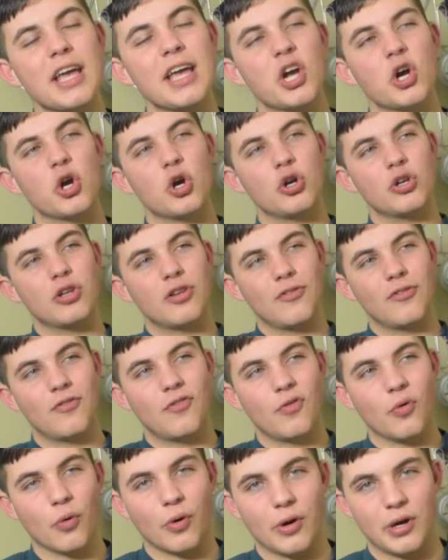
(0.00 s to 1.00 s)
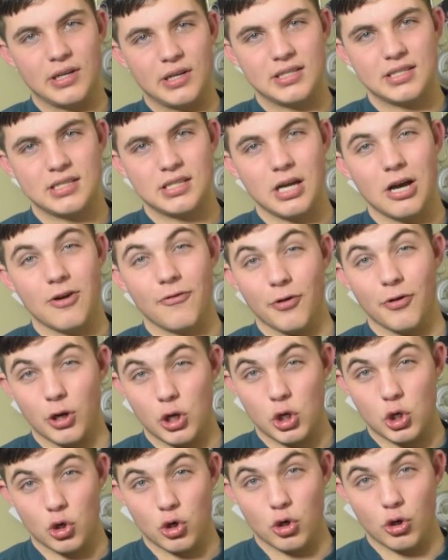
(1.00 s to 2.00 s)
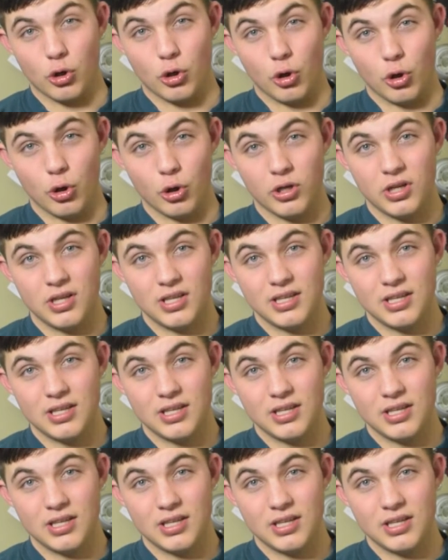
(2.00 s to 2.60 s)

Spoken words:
heard the voice of a girl